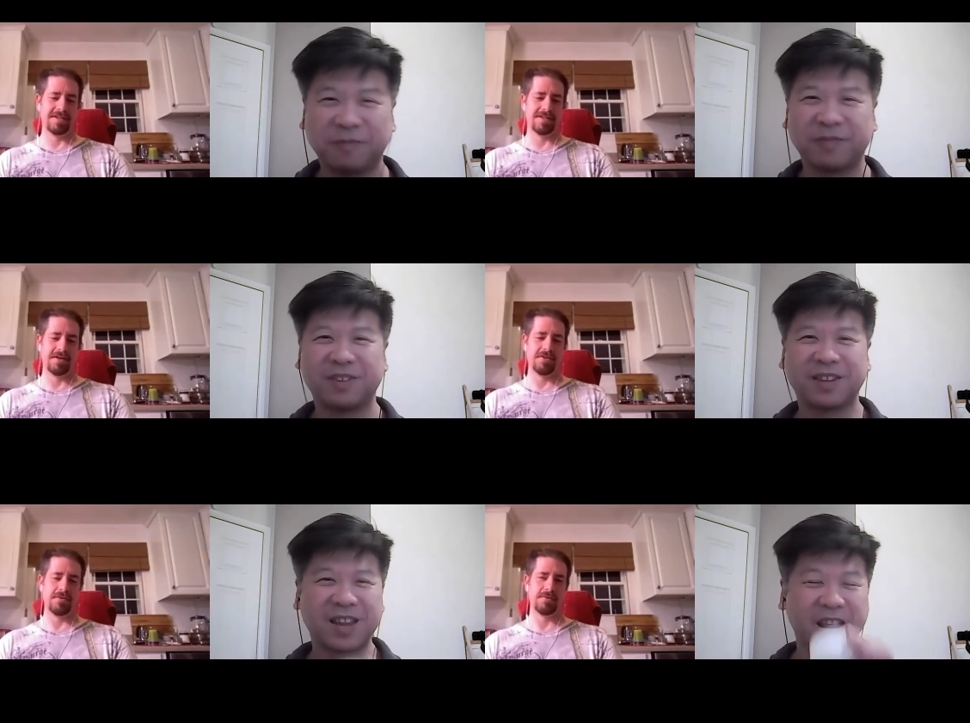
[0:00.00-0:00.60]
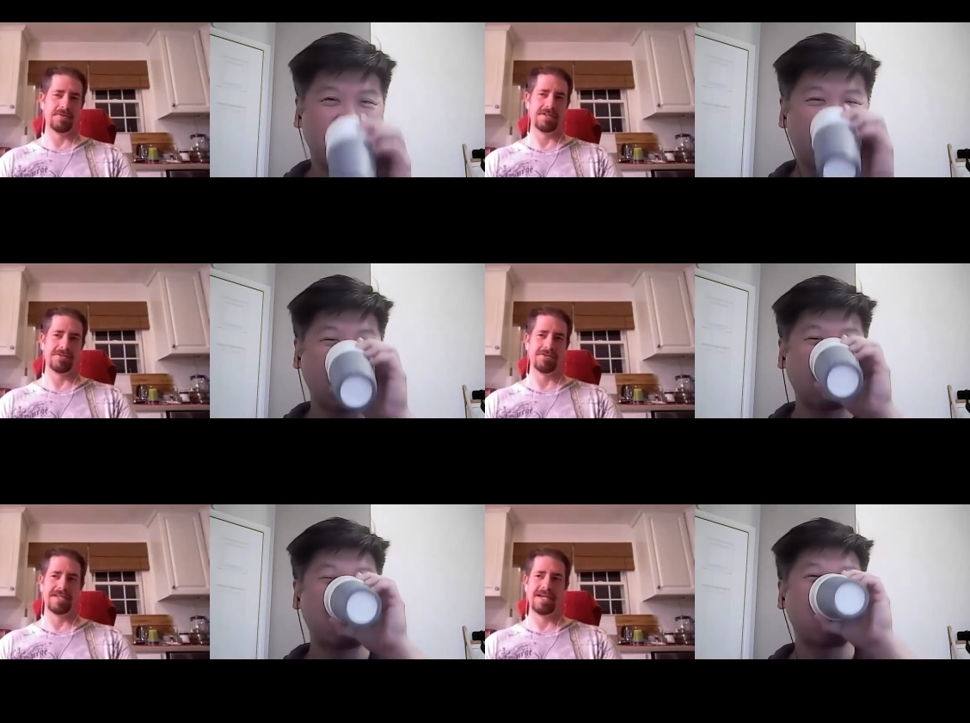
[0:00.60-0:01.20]
Speaker 1: I think what's
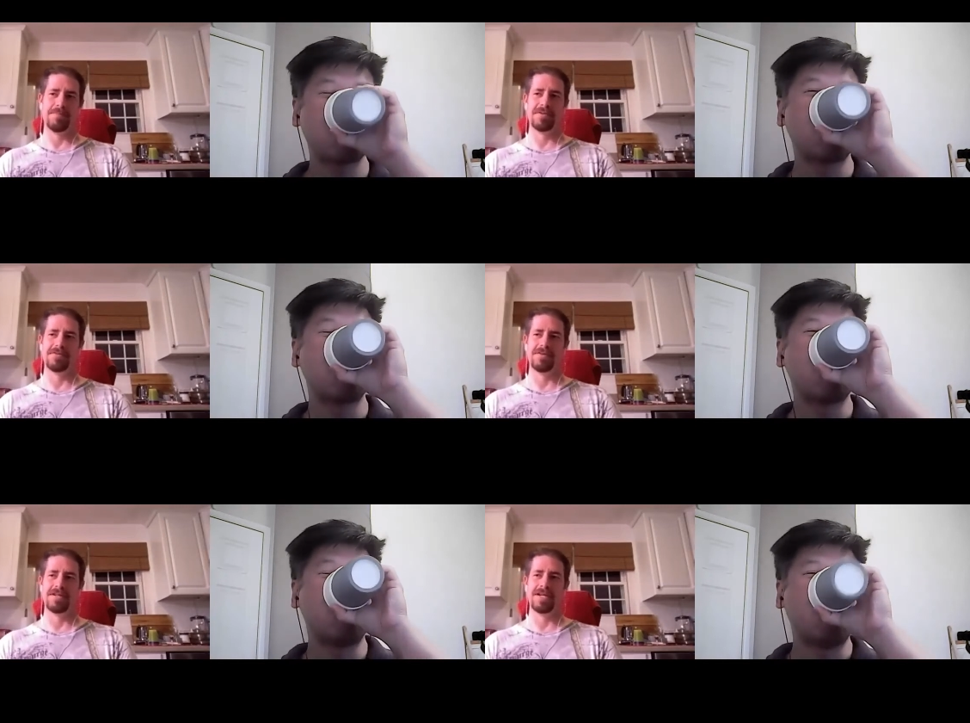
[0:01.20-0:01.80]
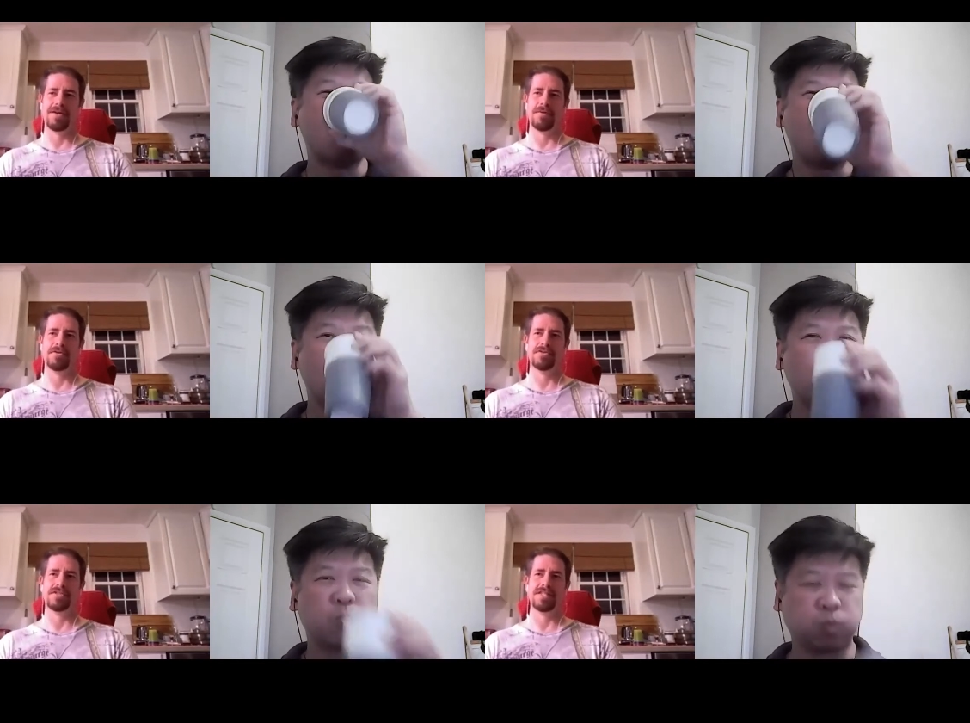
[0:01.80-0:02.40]
actually happening right now, and
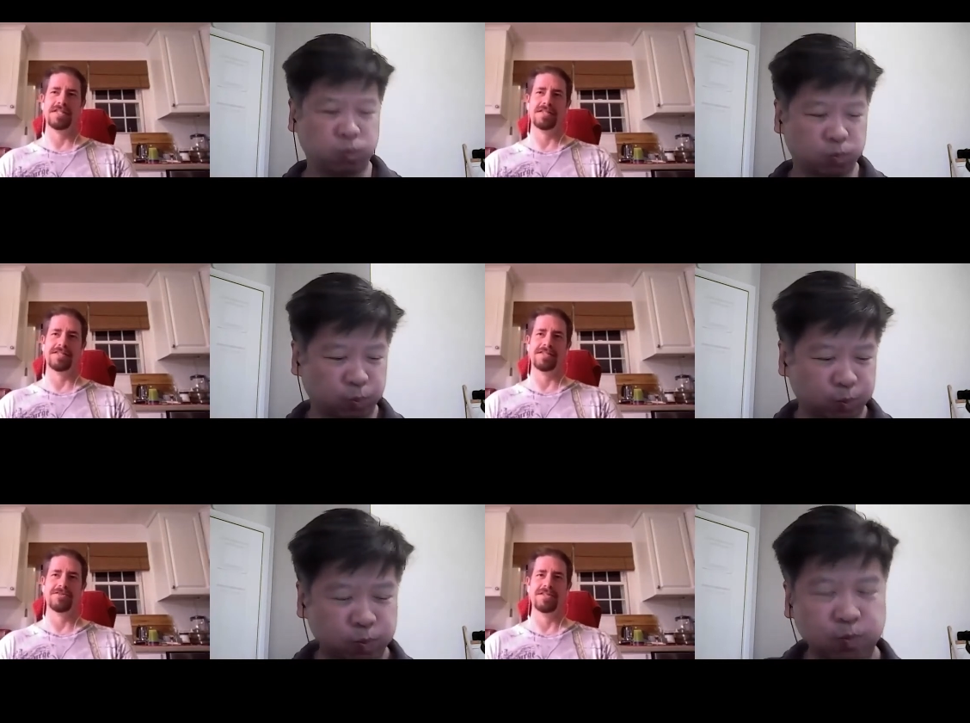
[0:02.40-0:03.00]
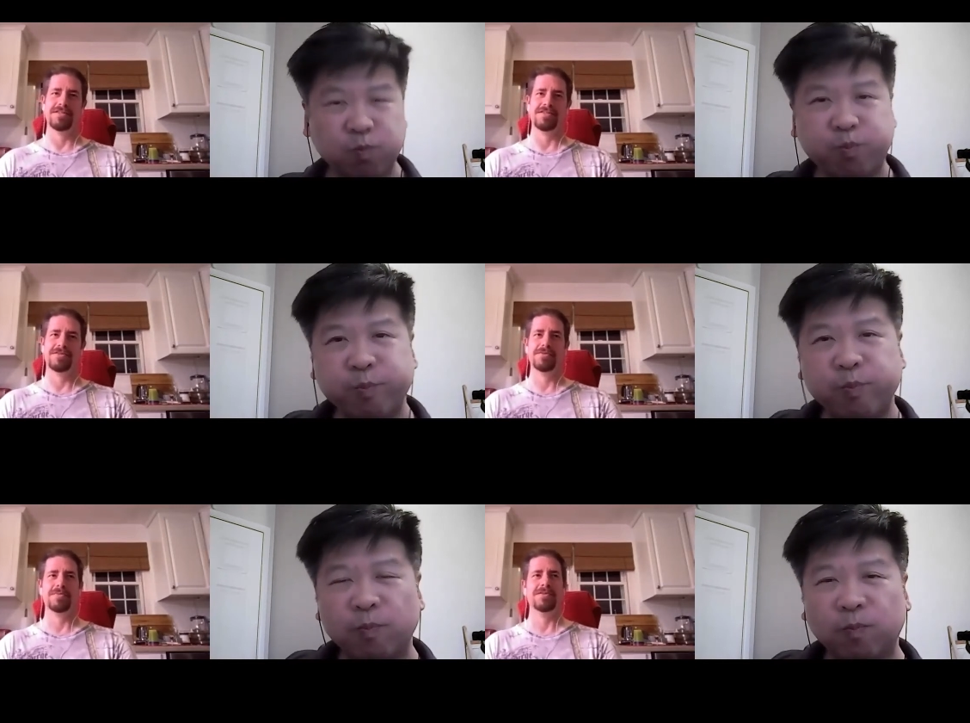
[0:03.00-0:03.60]
you're seeing this actually in the
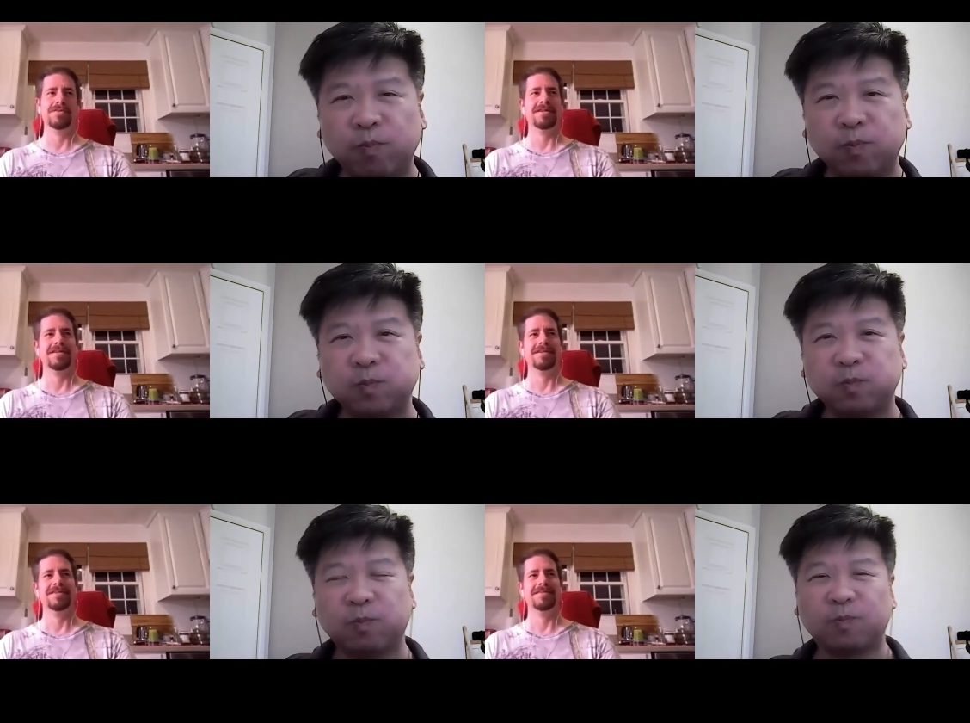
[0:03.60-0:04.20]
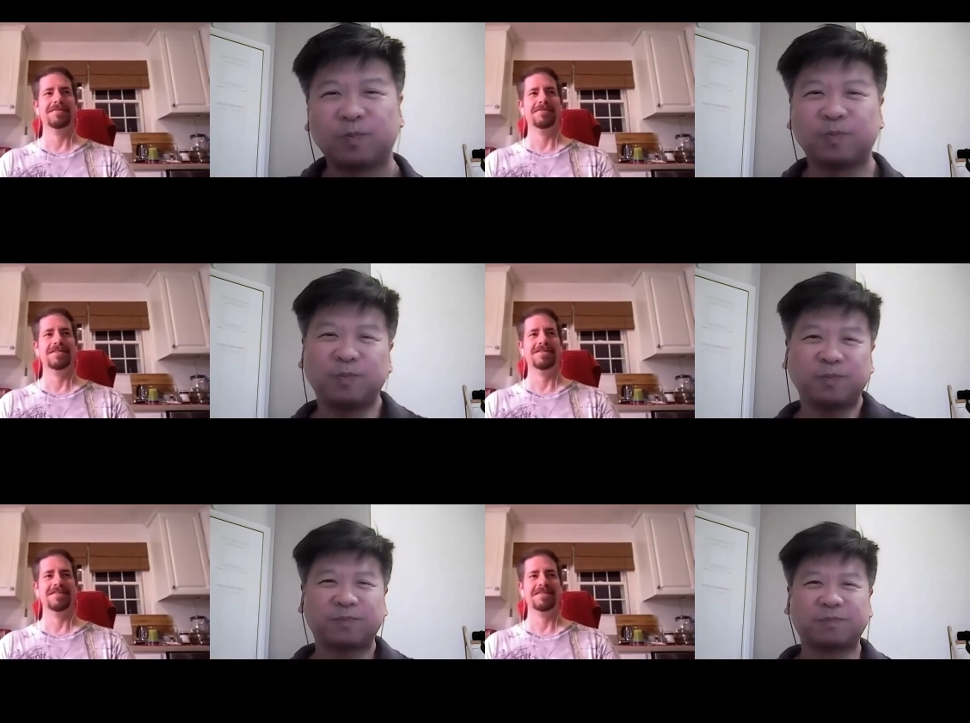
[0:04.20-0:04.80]
stock market,
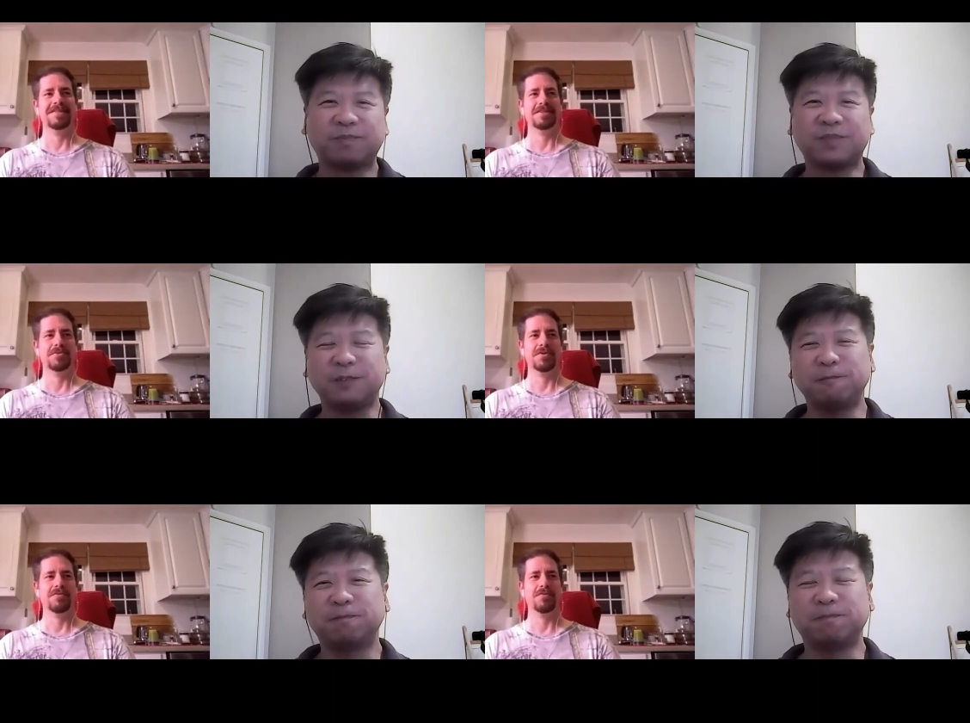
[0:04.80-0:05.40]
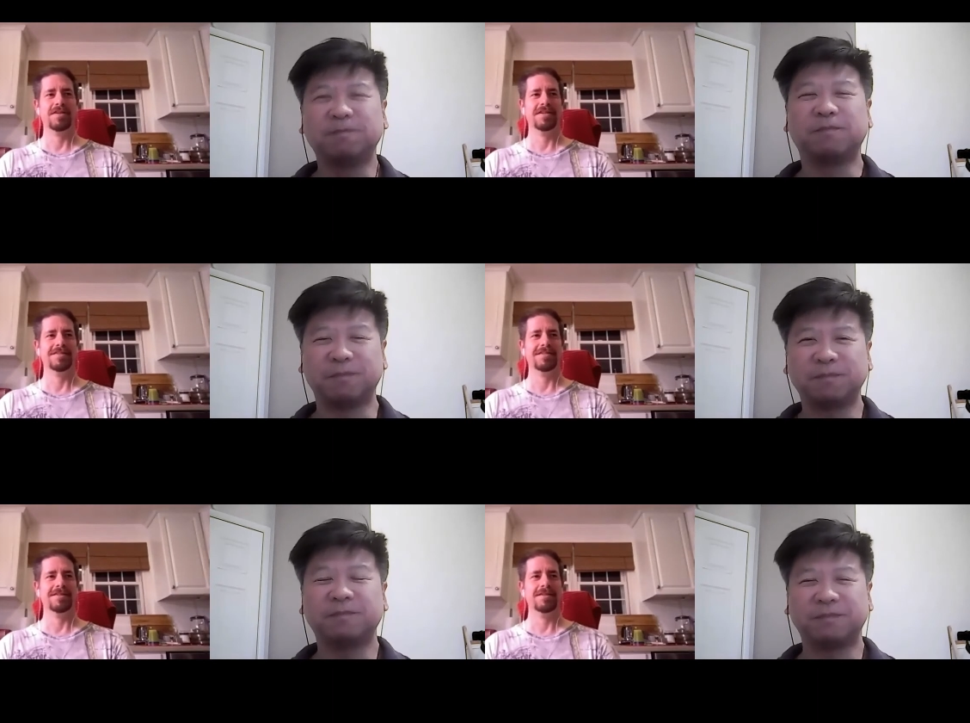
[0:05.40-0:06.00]
which I think is quite funny,
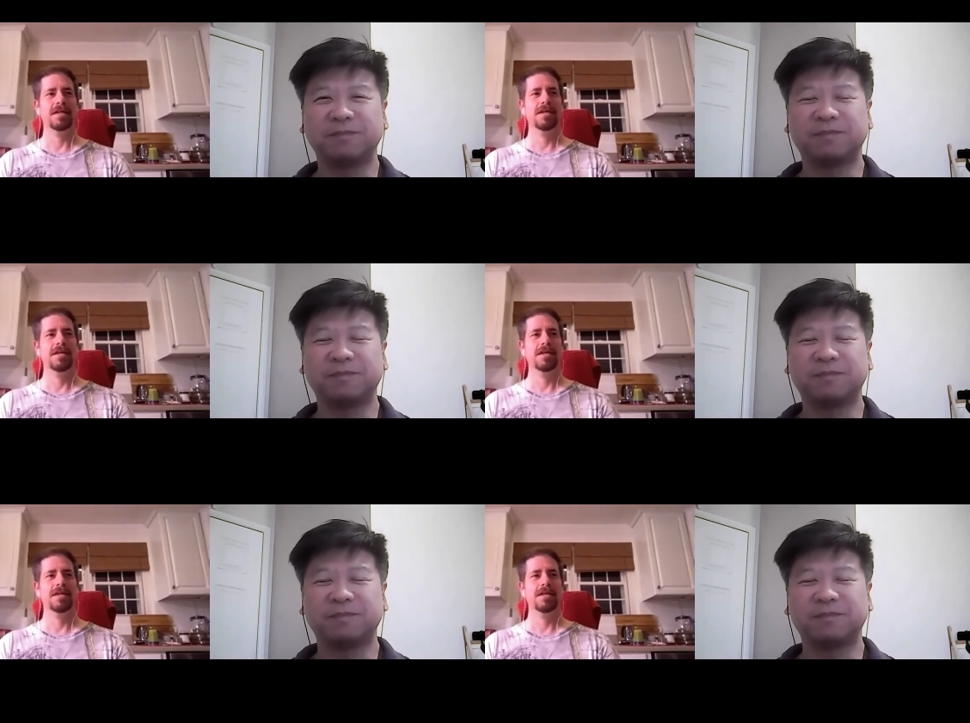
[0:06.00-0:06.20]
is that